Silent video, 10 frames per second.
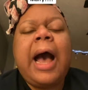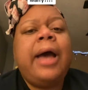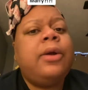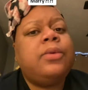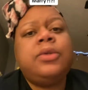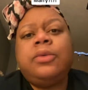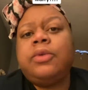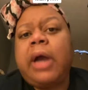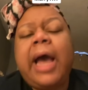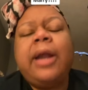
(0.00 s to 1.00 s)
I don't do dry,
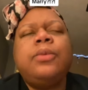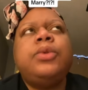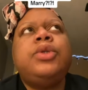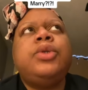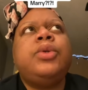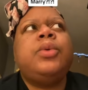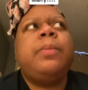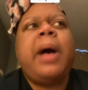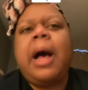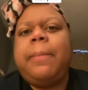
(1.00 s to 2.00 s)
I don't do
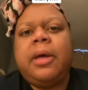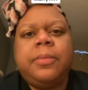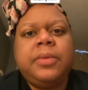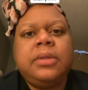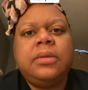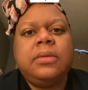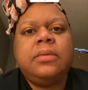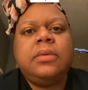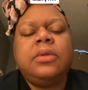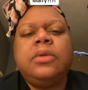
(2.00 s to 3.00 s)
pop ups
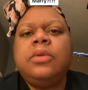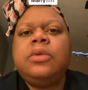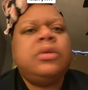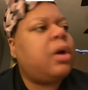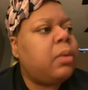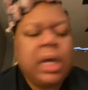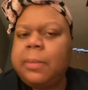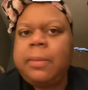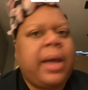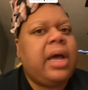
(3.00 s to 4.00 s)
don't come to
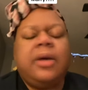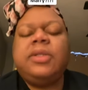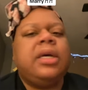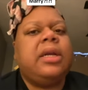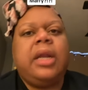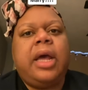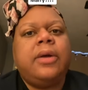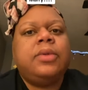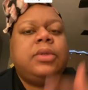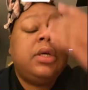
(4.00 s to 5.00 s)
my house
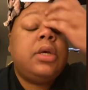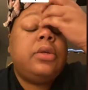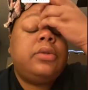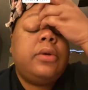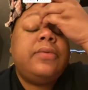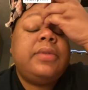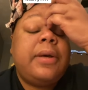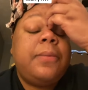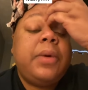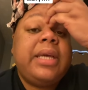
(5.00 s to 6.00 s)
unannounced. So if
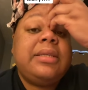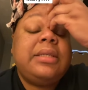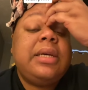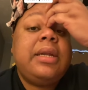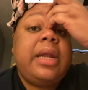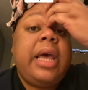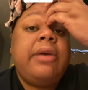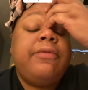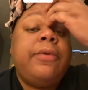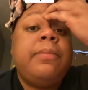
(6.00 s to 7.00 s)
someone has done that,
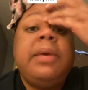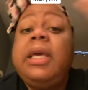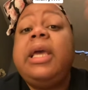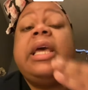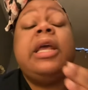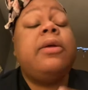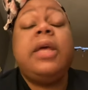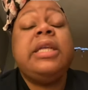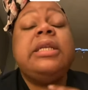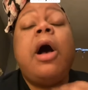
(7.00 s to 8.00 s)
for me, it
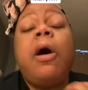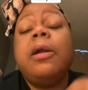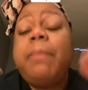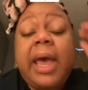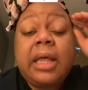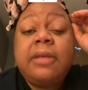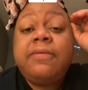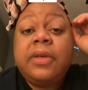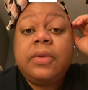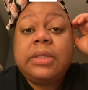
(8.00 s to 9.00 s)
it automatically no.
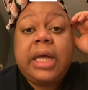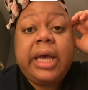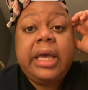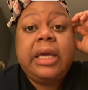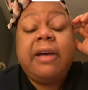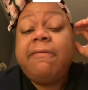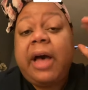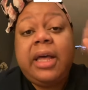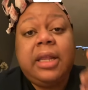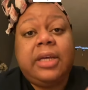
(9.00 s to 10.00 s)
feels like a
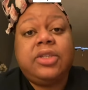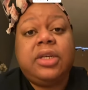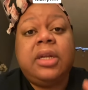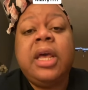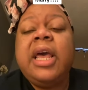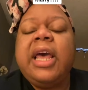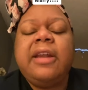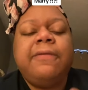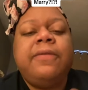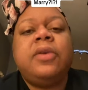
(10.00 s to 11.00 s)
violation and it
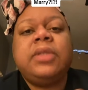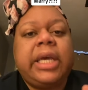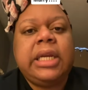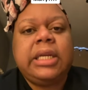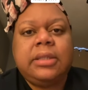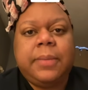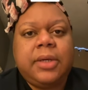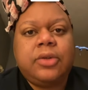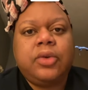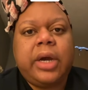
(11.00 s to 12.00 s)
feels like it needs to be
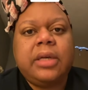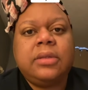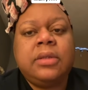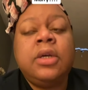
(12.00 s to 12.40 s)
addressed.